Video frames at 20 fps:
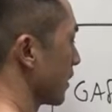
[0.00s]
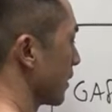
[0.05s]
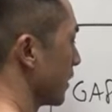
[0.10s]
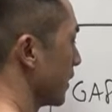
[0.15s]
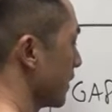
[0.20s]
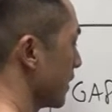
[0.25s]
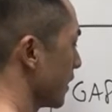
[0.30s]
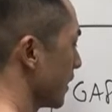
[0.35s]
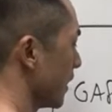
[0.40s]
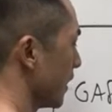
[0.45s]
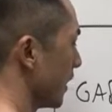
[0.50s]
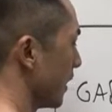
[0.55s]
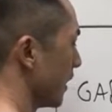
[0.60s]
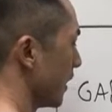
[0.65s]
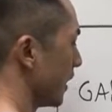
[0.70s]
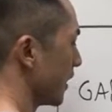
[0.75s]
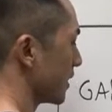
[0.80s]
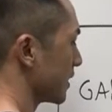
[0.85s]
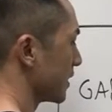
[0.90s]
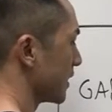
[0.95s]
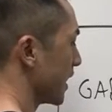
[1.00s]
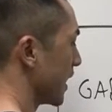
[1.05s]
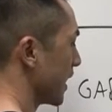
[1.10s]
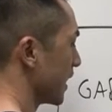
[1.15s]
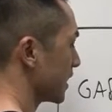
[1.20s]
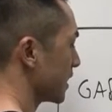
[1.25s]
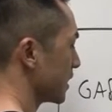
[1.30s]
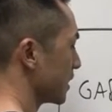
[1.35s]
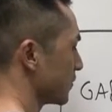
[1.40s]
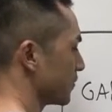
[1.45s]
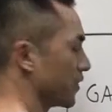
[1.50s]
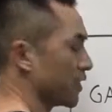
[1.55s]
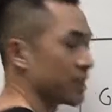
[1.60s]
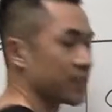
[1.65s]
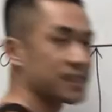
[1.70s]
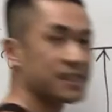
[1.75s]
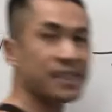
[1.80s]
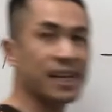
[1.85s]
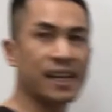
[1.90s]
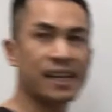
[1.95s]
Okay? A snatch is
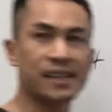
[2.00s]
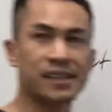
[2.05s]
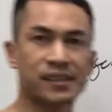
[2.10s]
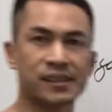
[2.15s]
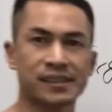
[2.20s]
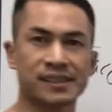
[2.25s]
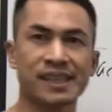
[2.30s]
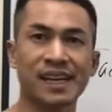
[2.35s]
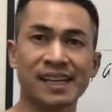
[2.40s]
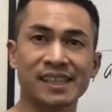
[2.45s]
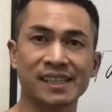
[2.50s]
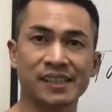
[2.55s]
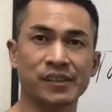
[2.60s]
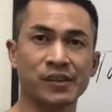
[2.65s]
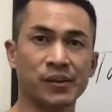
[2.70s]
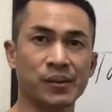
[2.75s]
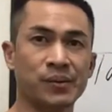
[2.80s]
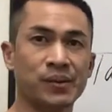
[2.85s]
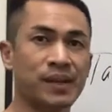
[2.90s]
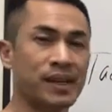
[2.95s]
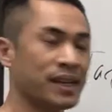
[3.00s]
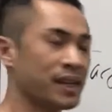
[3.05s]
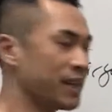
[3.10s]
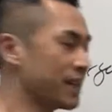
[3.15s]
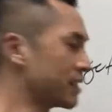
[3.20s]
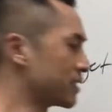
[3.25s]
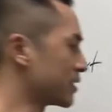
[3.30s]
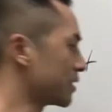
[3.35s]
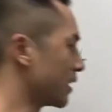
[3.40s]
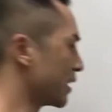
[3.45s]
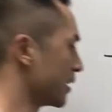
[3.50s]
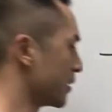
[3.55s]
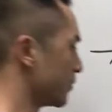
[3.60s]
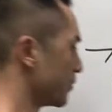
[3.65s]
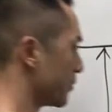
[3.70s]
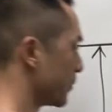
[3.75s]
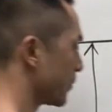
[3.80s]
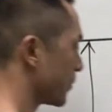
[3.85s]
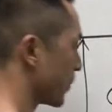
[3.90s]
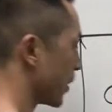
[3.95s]
very technical, and so
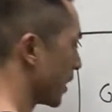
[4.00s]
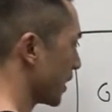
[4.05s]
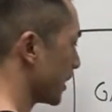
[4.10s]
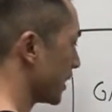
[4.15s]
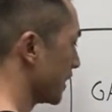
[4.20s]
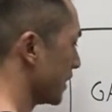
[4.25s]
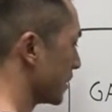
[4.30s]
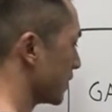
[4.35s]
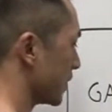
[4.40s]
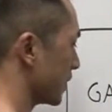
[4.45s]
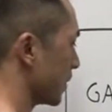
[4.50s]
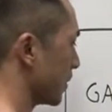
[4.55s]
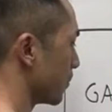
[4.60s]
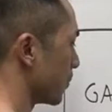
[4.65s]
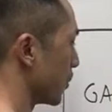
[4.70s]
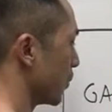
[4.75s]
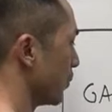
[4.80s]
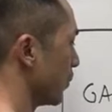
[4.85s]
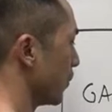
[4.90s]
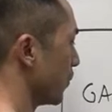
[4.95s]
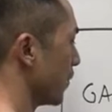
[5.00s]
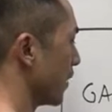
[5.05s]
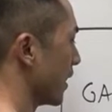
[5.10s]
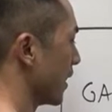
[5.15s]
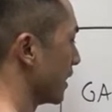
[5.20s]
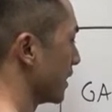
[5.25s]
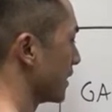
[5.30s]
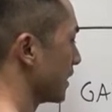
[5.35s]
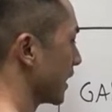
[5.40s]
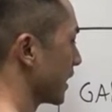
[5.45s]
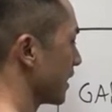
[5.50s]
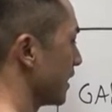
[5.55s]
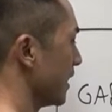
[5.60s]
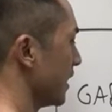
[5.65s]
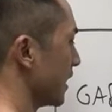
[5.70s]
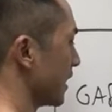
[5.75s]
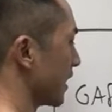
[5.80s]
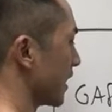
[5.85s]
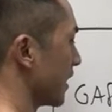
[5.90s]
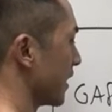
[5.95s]
I probably need to improve
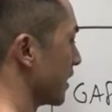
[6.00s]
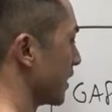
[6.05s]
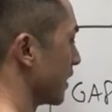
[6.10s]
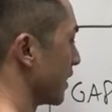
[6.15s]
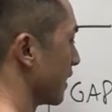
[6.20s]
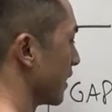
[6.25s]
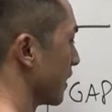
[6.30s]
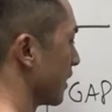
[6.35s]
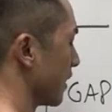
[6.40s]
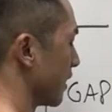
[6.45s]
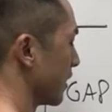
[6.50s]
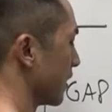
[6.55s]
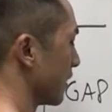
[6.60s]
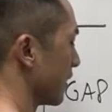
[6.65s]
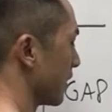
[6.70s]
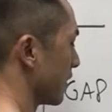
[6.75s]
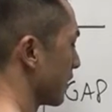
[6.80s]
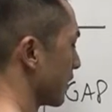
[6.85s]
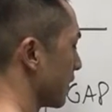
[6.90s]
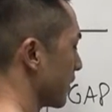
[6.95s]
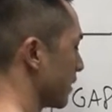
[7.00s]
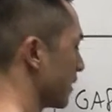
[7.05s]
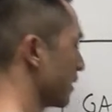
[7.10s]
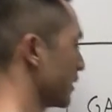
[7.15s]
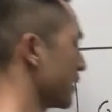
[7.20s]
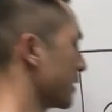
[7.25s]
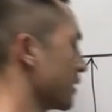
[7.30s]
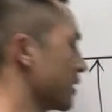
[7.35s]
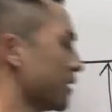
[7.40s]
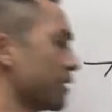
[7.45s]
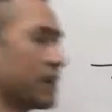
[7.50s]
technique. Right?